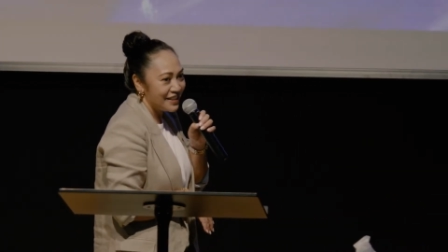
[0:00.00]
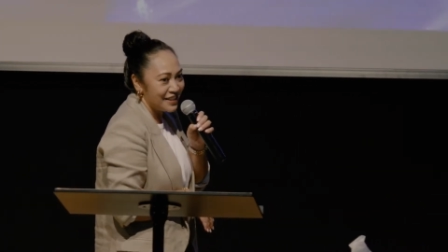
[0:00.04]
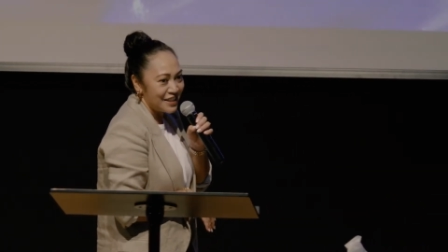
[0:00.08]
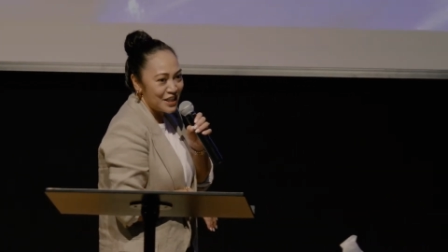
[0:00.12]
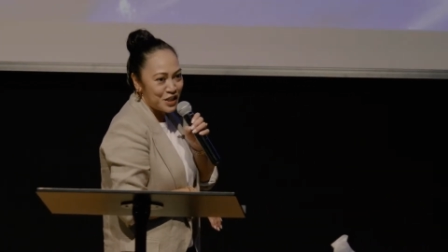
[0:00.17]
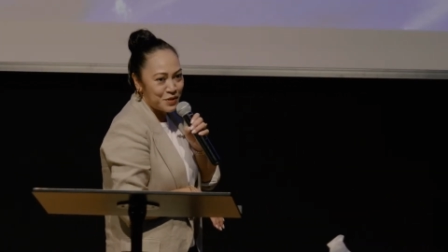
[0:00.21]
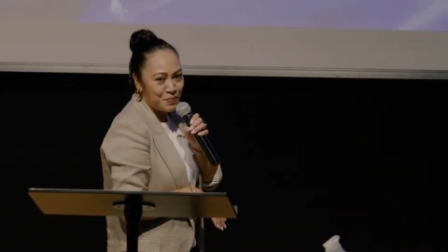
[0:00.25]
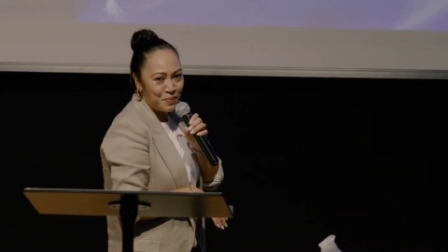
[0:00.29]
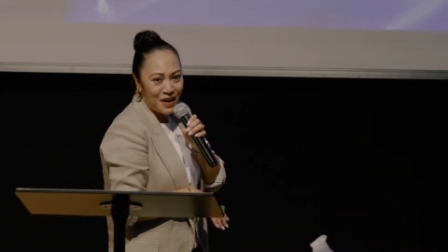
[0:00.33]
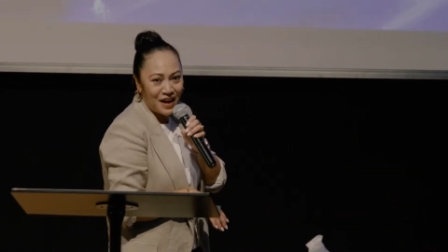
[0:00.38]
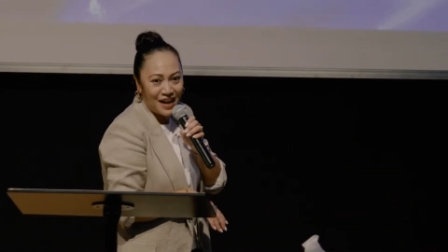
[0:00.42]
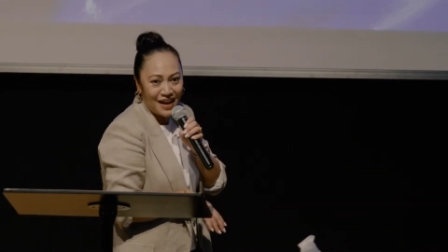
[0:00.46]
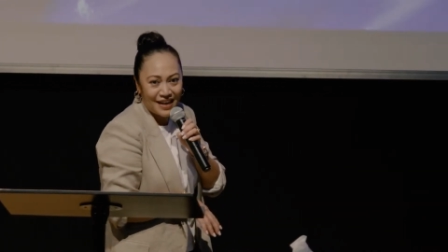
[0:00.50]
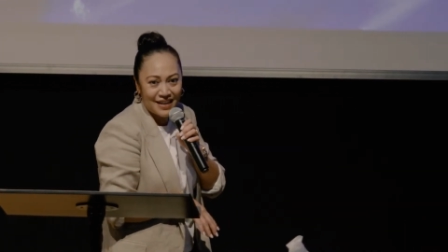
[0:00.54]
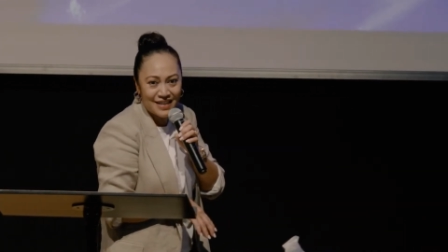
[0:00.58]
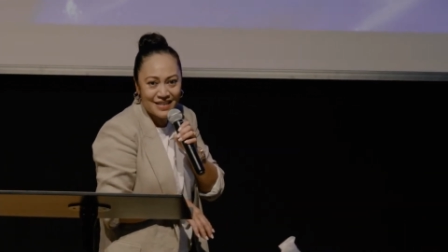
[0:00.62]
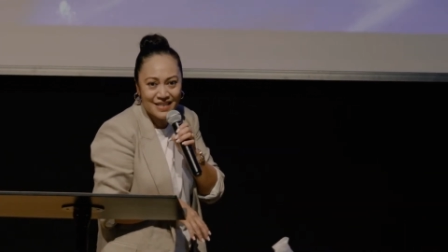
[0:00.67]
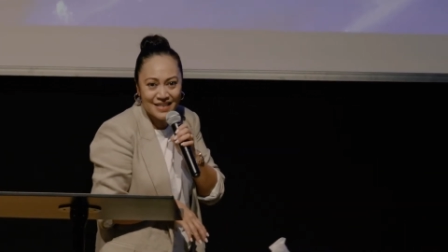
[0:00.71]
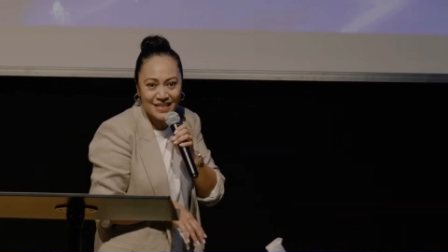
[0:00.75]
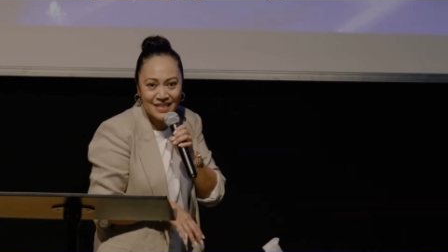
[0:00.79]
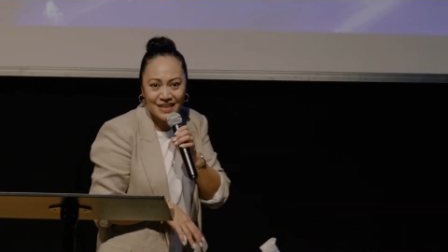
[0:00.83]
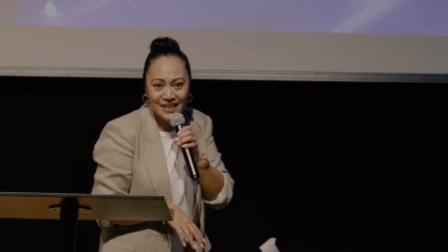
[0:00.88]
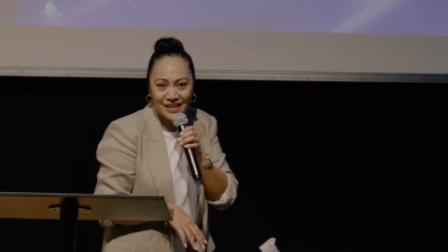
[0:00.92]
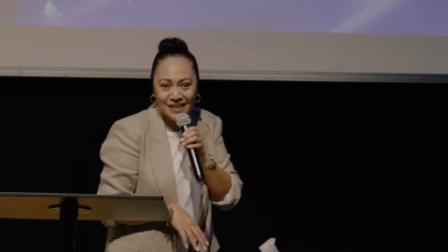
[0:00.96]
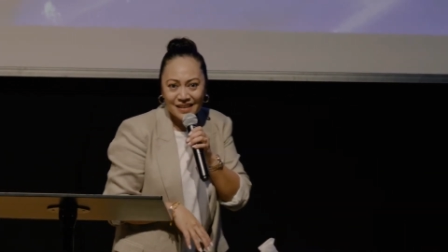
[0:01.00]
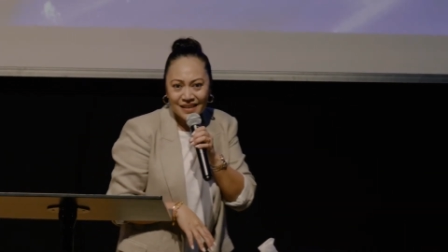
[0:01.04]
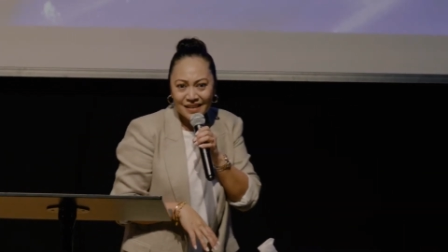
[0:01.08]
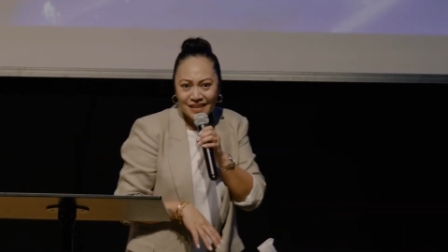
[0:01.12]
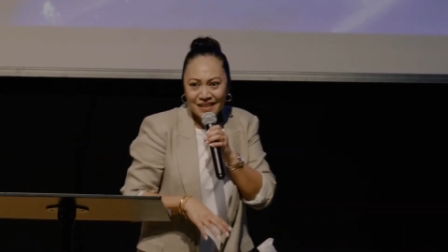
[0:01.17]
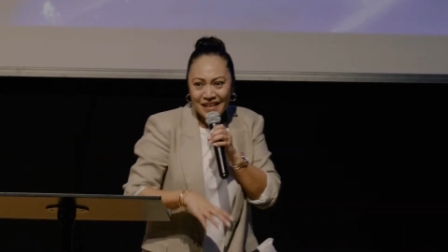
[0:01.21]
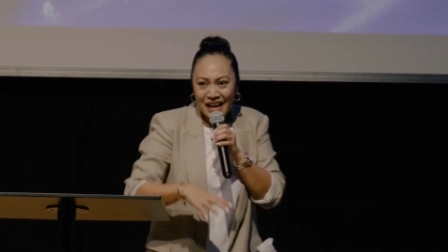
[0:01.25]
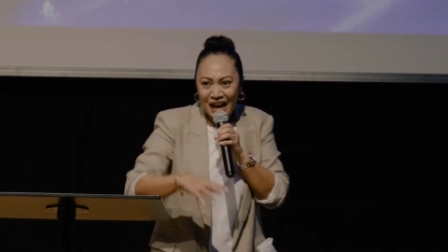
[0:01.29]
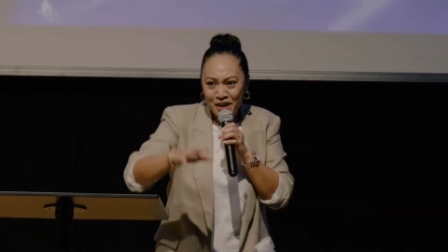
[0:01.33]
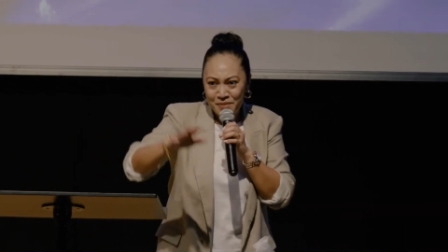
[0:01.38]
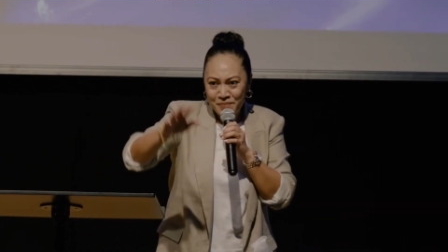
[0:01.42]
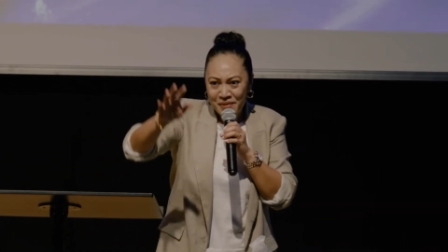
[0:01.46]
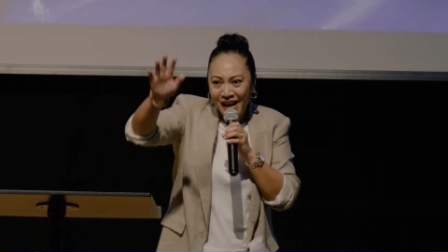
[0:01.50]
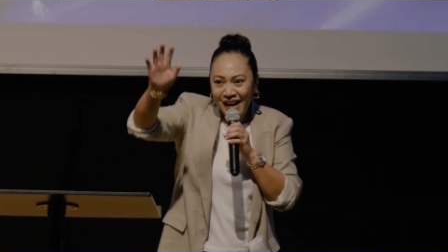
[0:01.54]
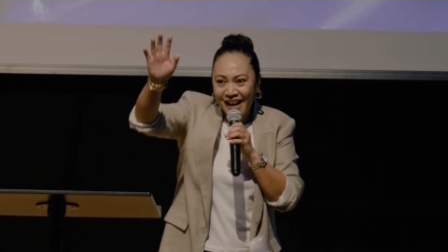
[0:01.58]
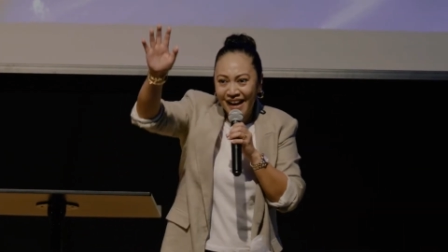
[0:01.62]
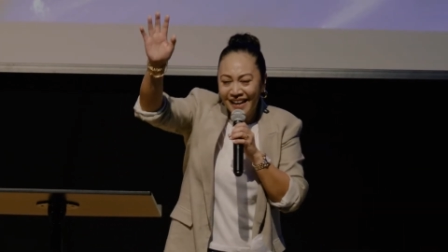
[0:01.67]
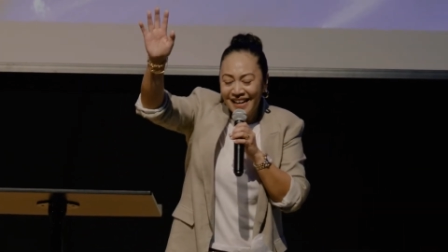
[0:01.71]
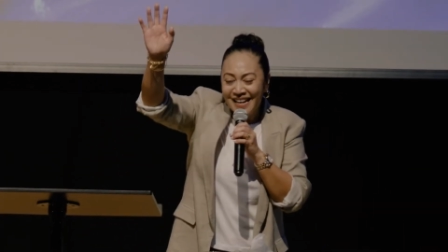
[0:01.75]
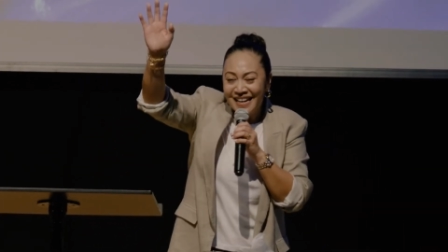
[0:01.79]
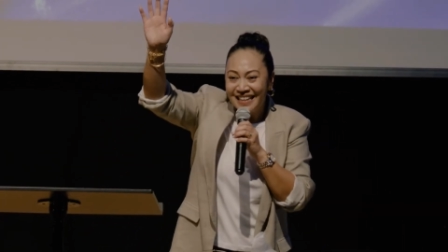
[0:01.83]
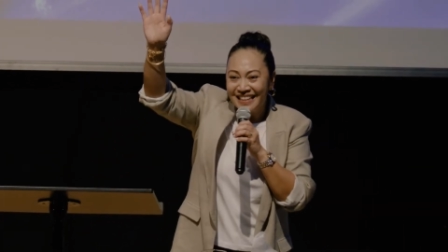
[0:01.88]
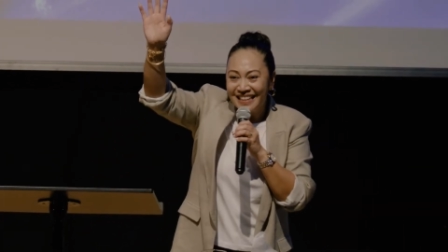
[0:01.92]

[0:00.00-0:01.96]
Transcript: this place. Amen.